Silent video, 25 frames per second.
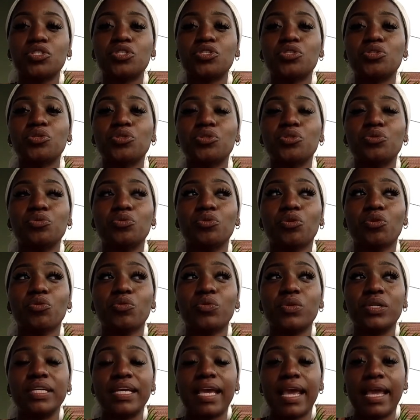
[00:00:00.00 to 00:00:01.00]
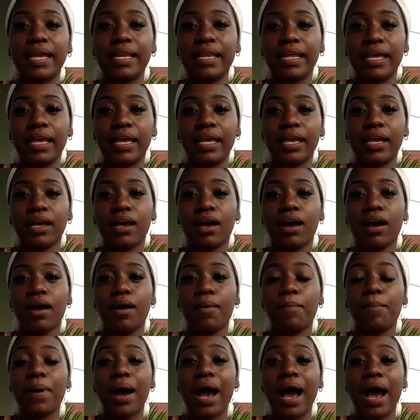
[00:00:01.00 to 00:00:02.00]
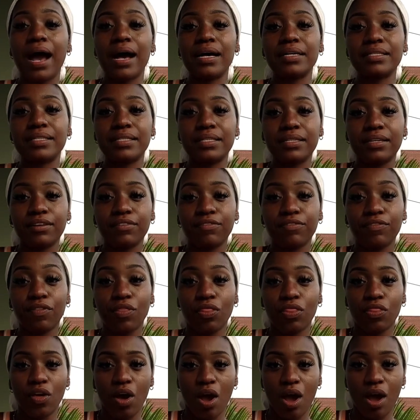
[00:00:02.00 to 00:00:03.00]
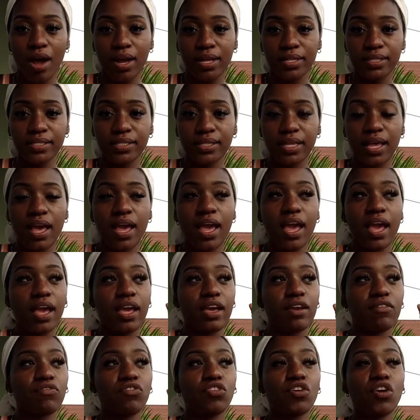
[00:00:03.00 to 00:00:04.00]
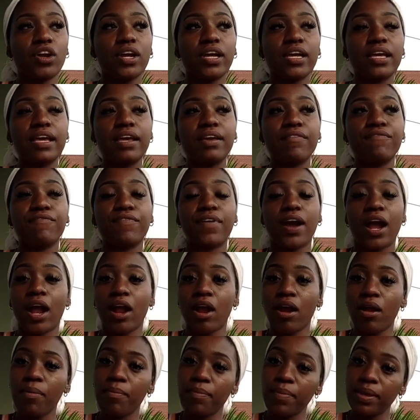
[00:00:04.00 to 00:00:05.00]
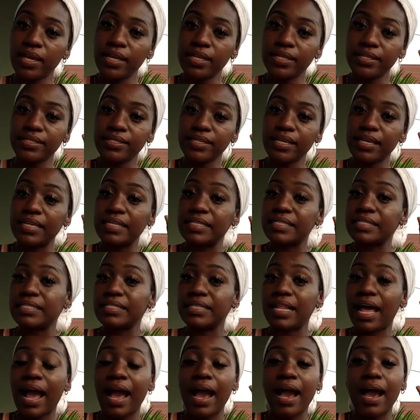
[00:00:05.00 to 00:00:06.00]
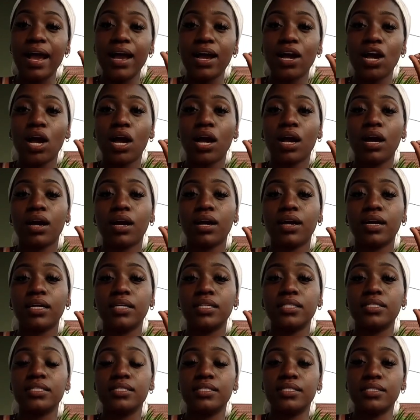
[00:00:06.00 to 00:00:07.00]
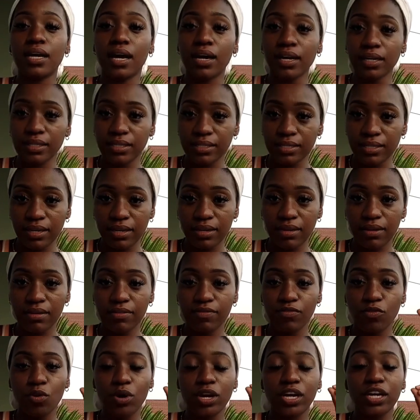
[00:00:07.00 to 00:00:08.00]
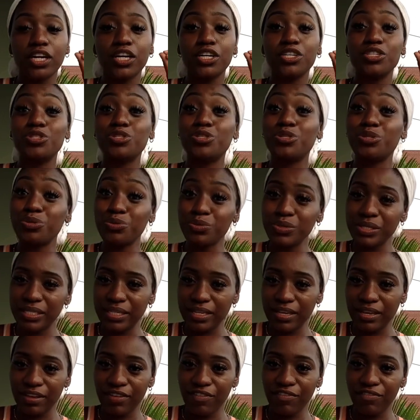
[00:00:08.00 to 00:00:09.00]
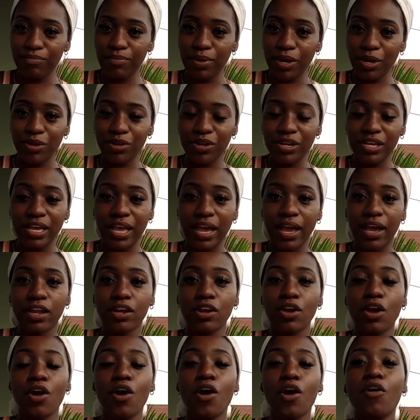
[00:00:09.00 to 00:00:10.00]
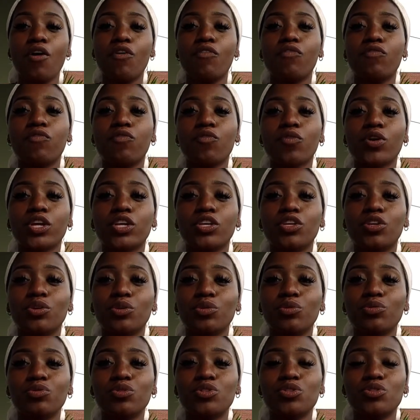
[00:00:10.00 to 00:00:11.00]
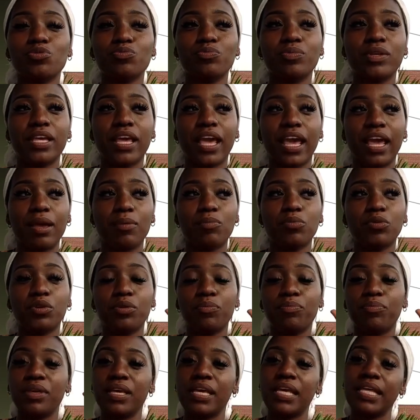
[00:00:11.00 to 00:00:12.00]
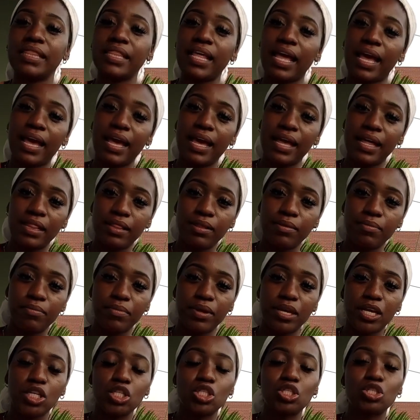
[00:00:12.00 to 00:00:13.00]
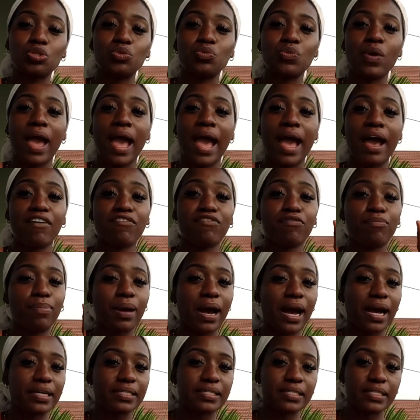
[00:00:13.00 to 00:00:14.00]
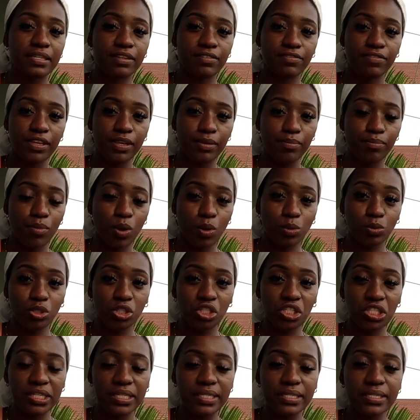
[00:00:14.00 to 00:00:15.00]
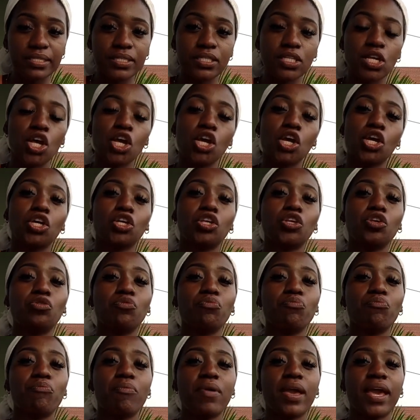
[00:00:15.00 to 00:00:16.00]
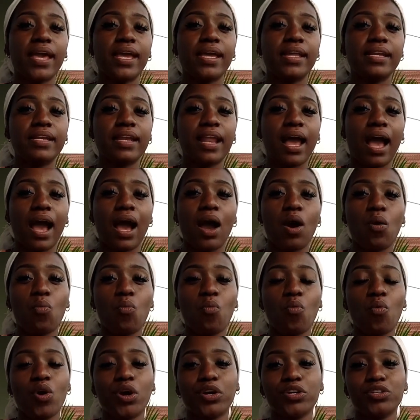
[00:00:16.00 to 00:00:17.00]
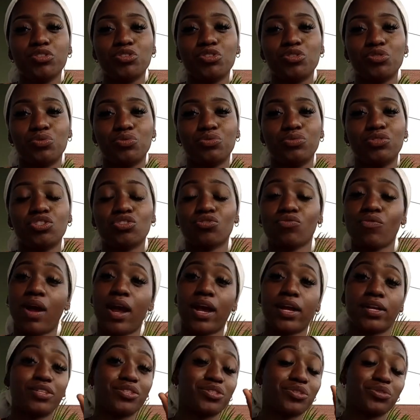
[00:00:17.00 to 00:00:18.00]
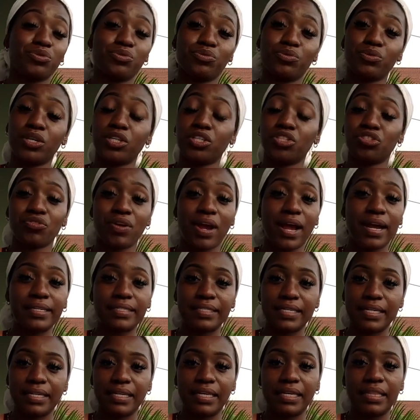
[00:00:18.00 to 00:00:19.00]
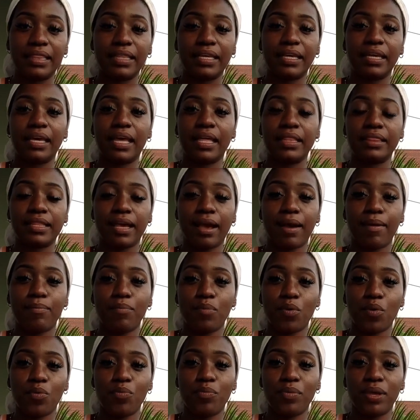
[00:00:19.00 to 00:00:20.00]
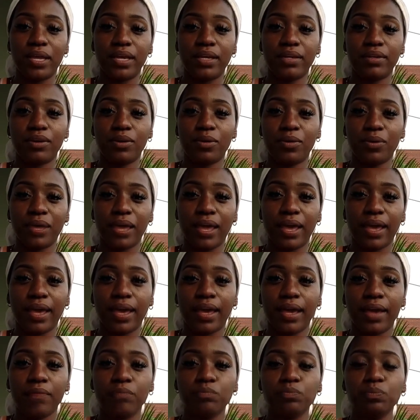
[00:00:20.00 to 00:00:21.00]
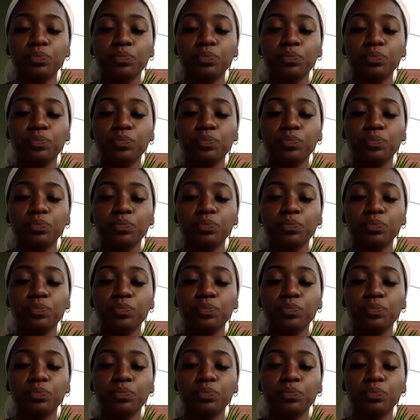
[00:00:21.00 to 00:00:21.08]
to creating positive thoughts. If your environment is not conductive or conducive, better yet, for you to be able to be in that element, to have positive emotions, you may not want to try to attract anything at that moment, okay?